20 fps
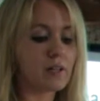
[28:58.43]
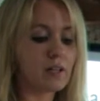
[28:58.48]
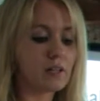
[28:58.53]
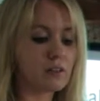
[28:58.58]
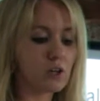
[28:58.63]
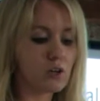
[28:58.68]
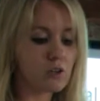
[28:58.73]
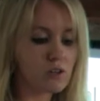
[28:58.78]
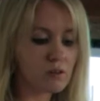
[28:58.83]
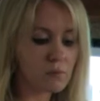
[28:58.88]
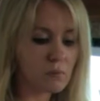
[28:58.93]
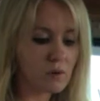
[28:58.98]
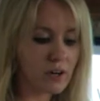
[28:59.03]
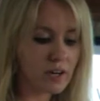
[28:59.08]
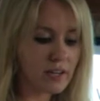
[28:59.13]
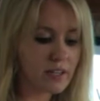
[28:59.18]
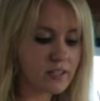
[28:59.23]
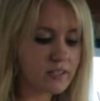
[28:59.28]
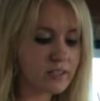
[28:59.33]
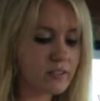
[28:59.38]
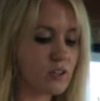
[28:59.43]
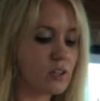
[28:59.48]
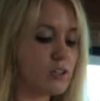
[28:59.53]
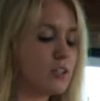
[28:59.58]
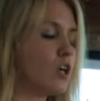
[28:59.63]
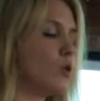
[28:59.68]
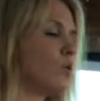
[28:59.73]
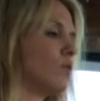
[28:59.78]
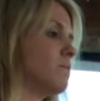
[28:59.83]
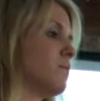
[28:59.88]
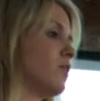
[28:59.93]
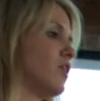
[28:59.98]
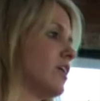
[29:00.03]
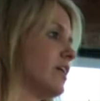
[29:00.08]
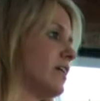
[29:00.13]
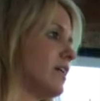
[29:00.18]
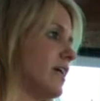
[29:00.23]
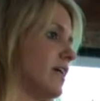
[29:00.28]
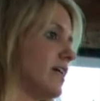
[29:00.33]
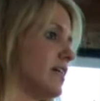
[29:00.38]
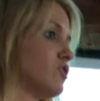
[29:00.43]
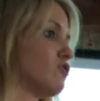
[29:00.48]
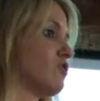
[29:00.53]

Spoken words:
Local markets, there are lower marketing and